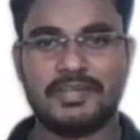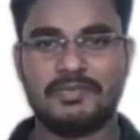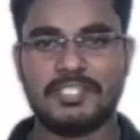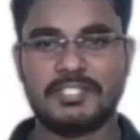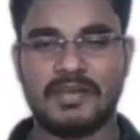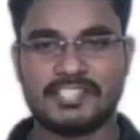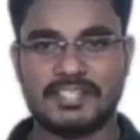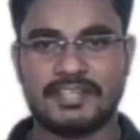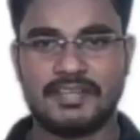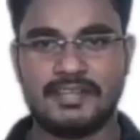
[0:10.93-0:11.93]
Edubridge Master
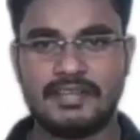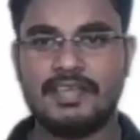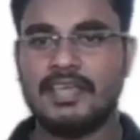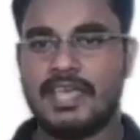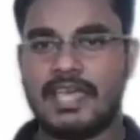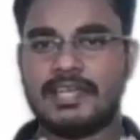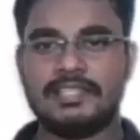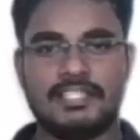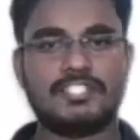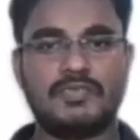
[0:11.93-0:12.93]
Trainer, and
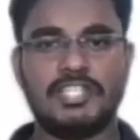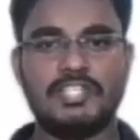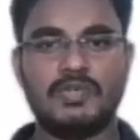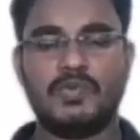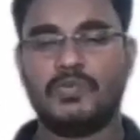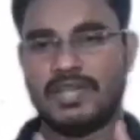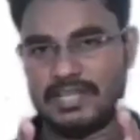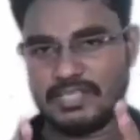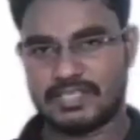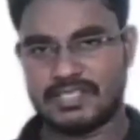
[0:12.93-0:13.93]
in this video, we'll
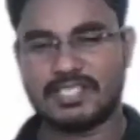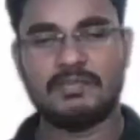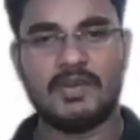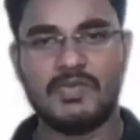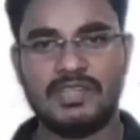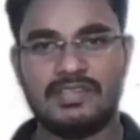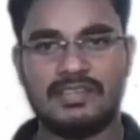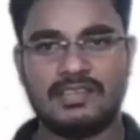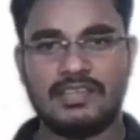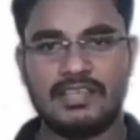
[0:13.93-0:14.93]
discuss about
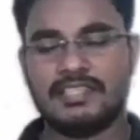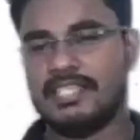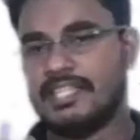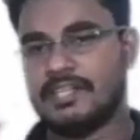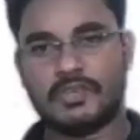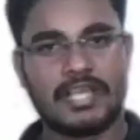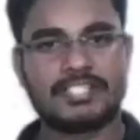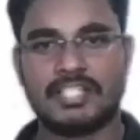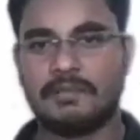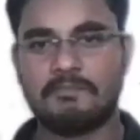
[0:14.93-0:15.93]
the
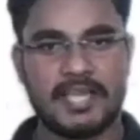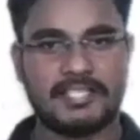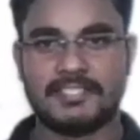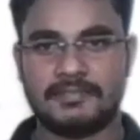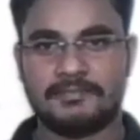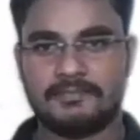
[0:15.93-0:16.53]
introduction of Python.